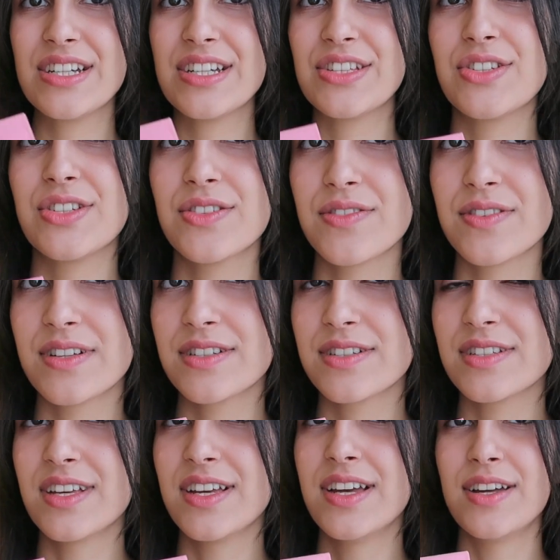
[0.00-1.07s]
It just
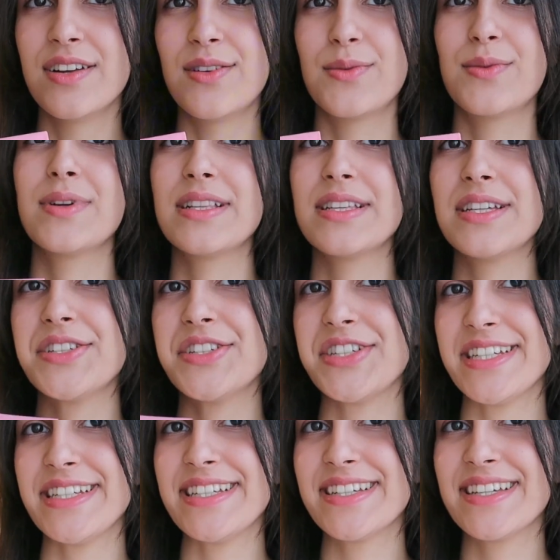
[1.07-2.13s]
feels really
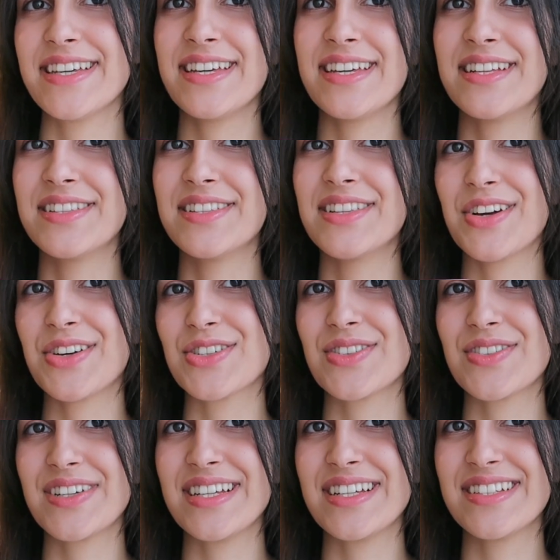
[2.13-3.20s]
chic and
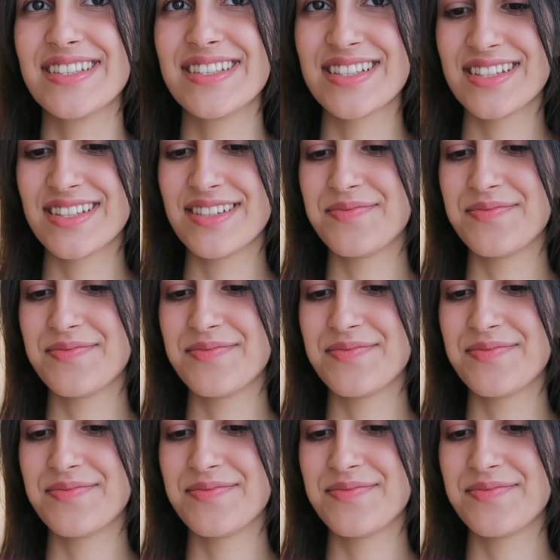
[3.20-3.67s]
luxurious.